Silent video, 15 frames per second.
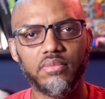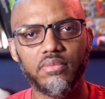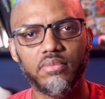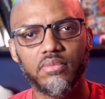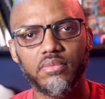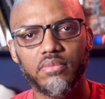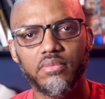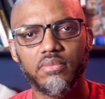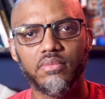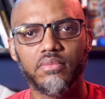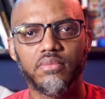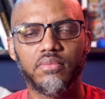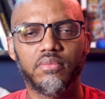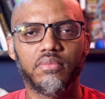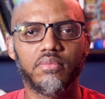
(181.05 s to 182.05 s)

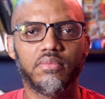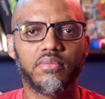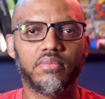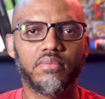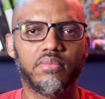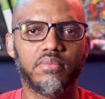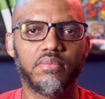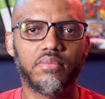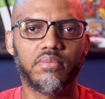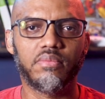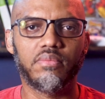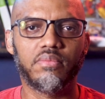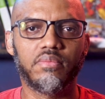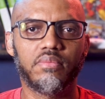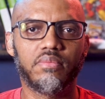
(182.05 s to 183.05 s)

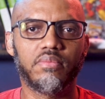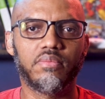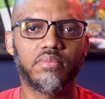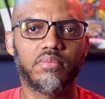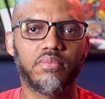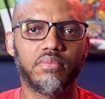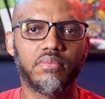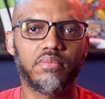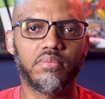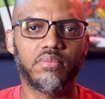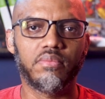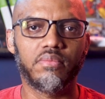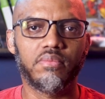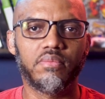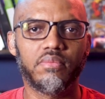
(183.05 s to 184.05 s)

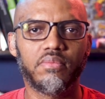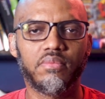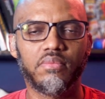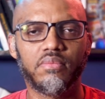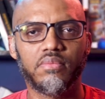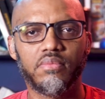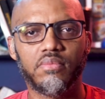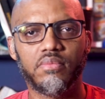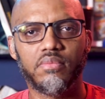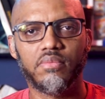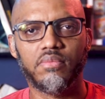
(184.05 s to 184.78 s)
The person shown says nothing.